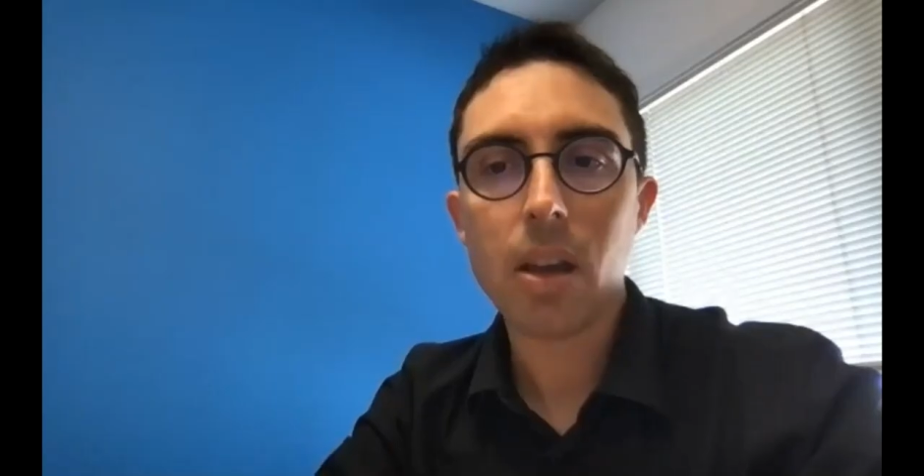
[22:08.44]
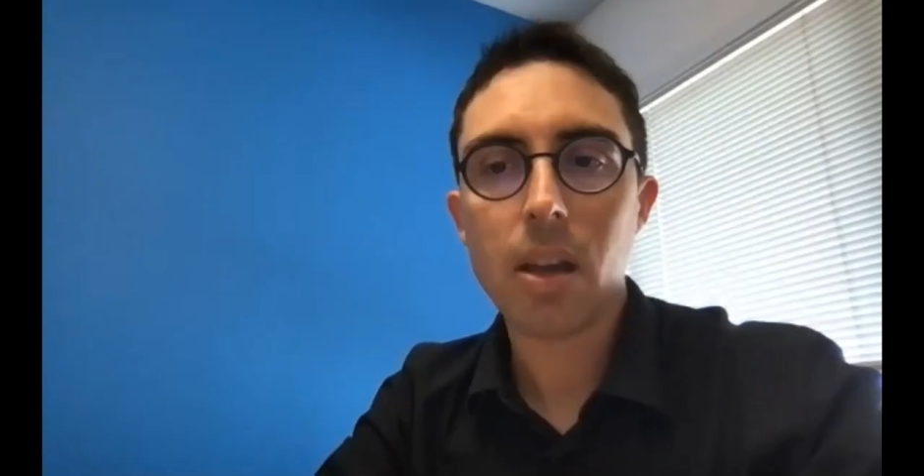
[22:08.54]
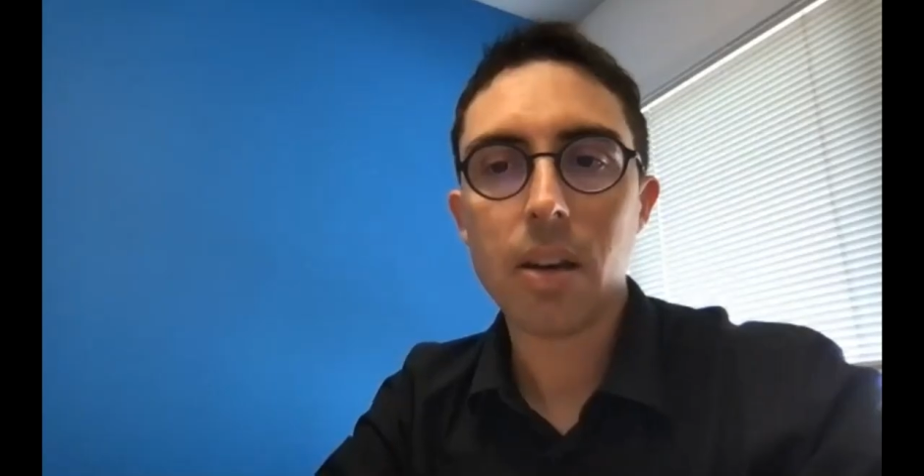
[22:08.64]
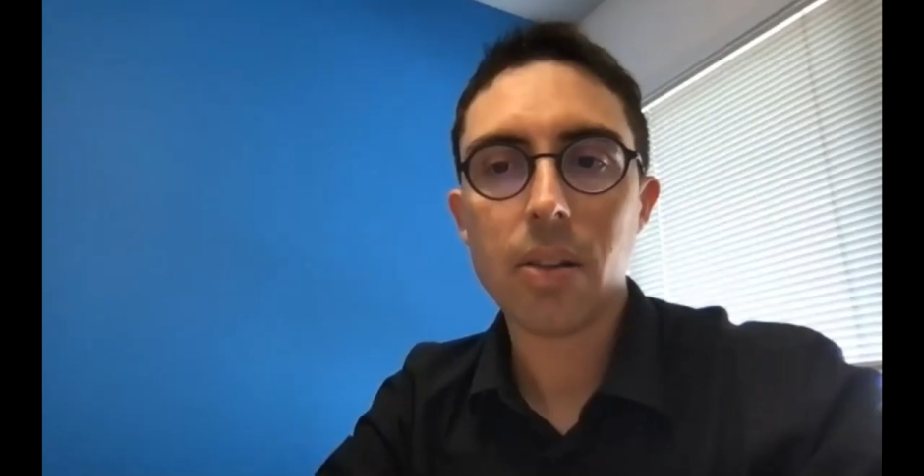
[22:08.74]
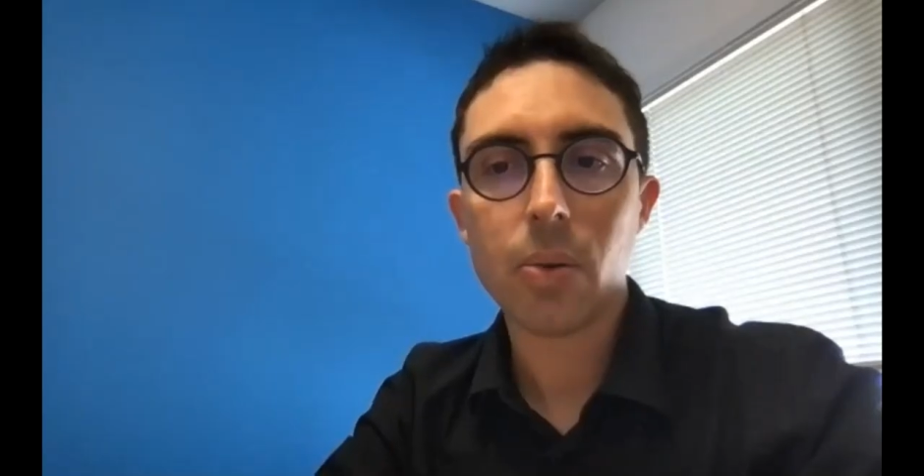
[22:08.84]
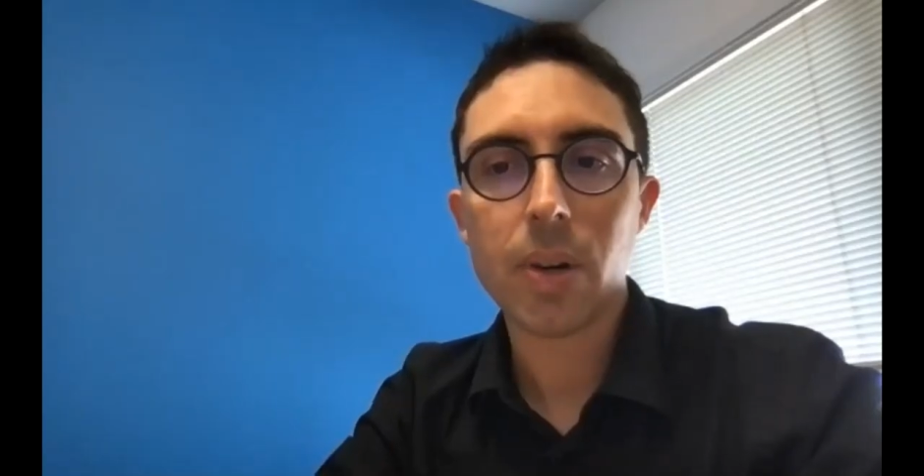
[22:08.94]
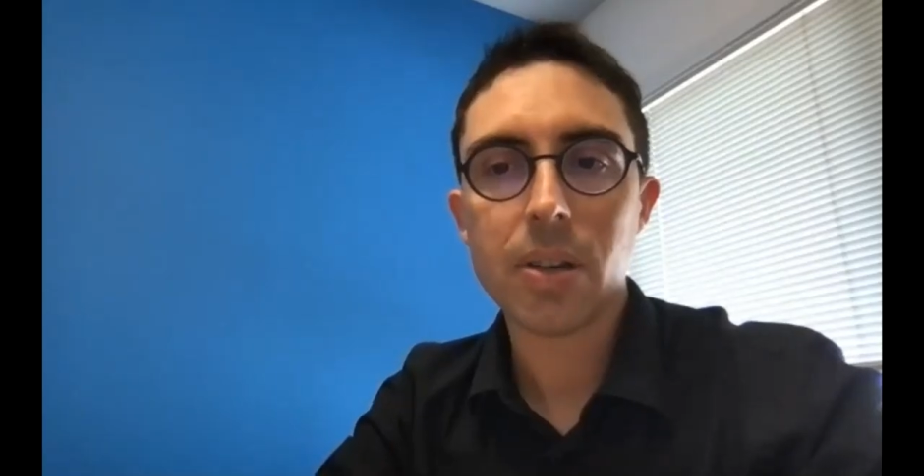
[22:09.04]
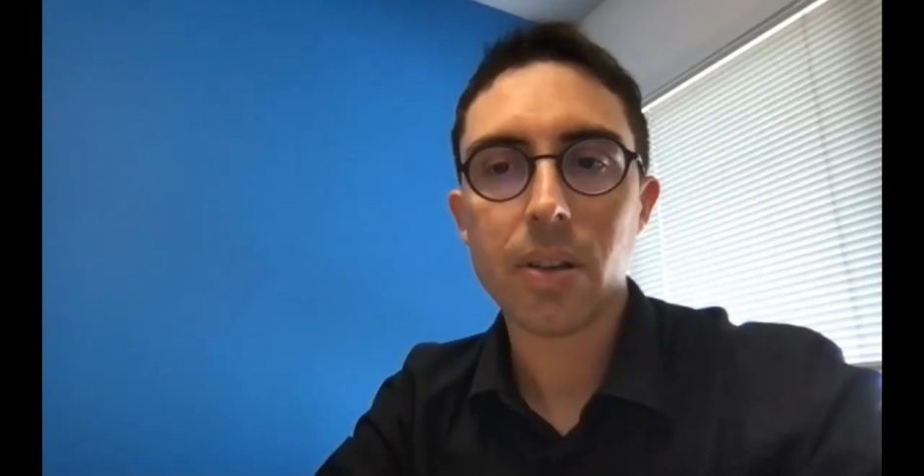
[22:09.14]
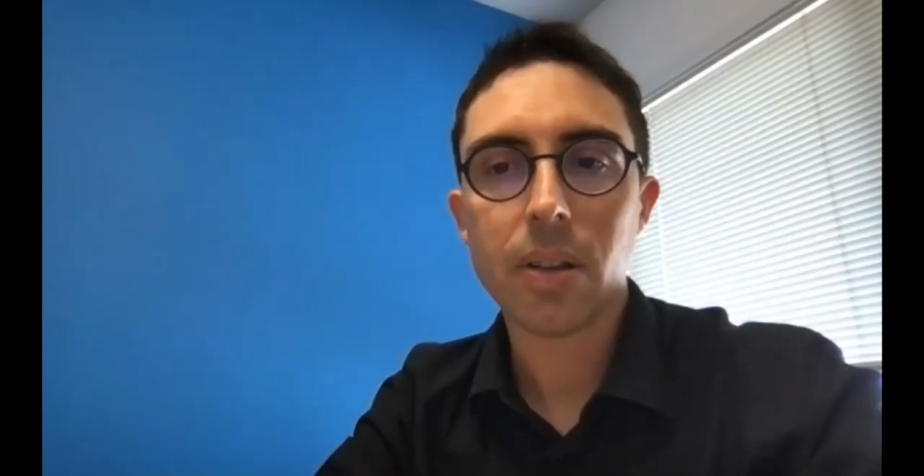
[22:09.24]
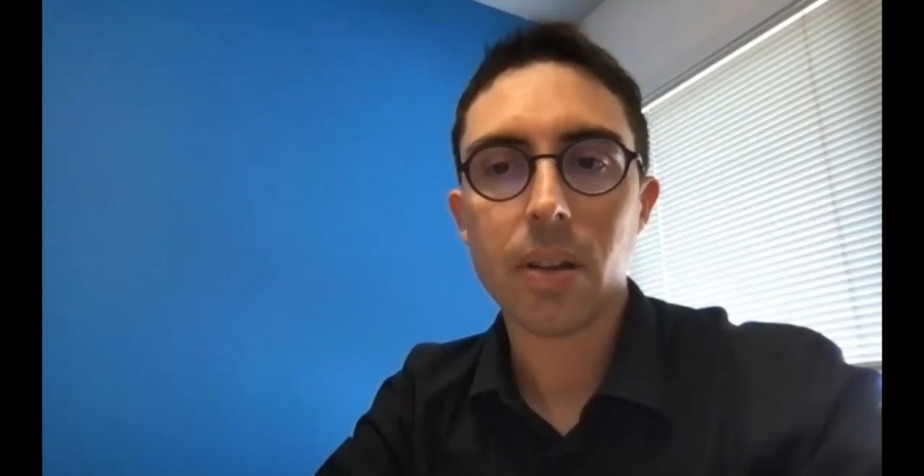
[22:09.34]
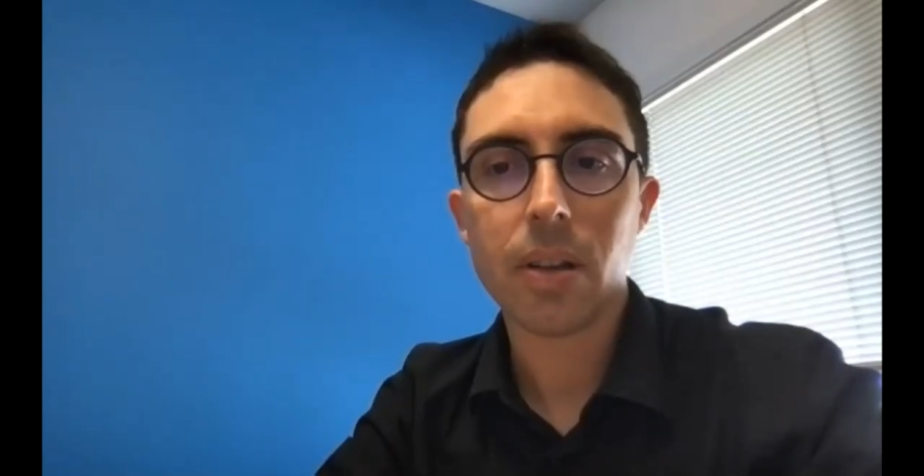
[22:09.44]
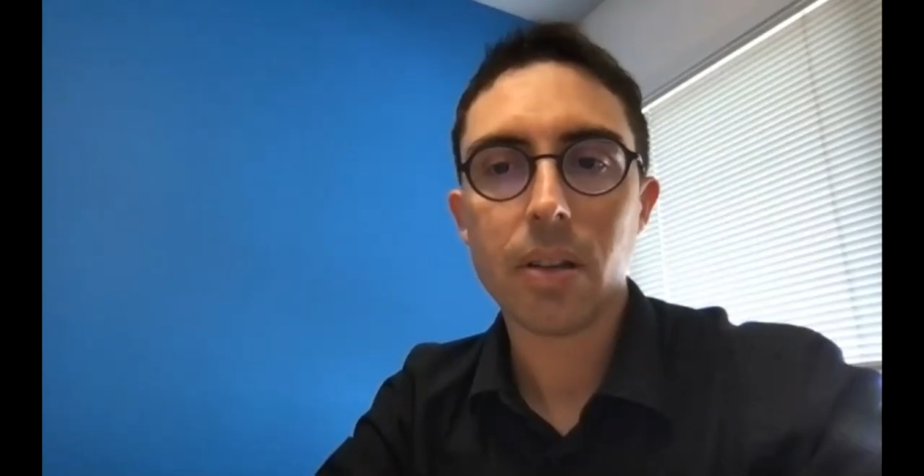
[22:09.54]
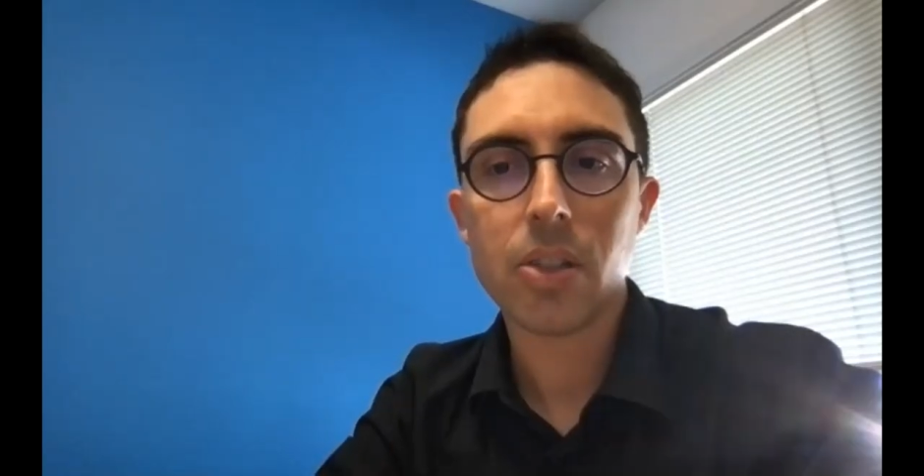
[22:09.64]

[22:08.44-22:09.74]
another question in the